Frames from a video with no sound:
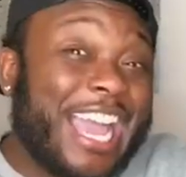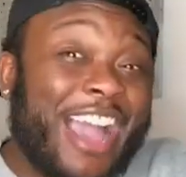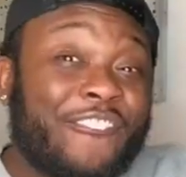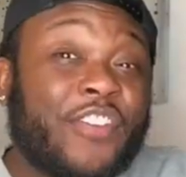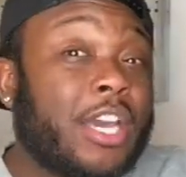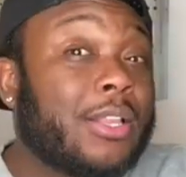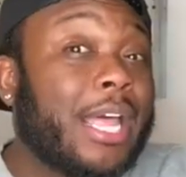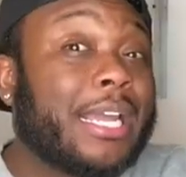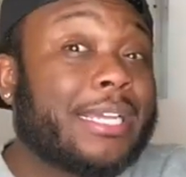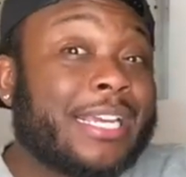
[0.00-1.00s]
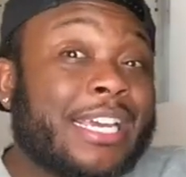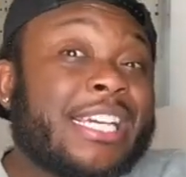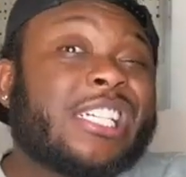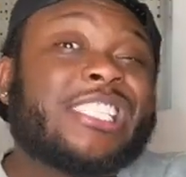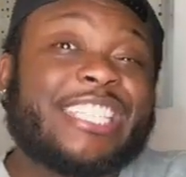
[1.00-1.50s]
I feel like
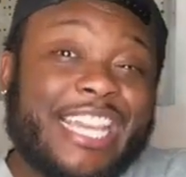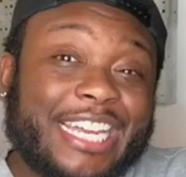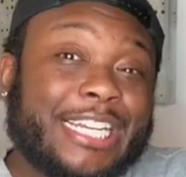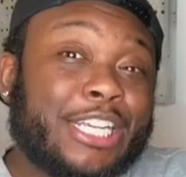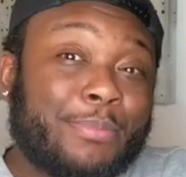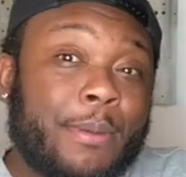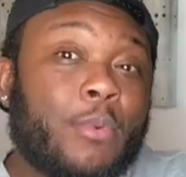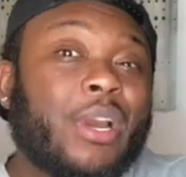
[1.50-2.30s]
she got a little bit more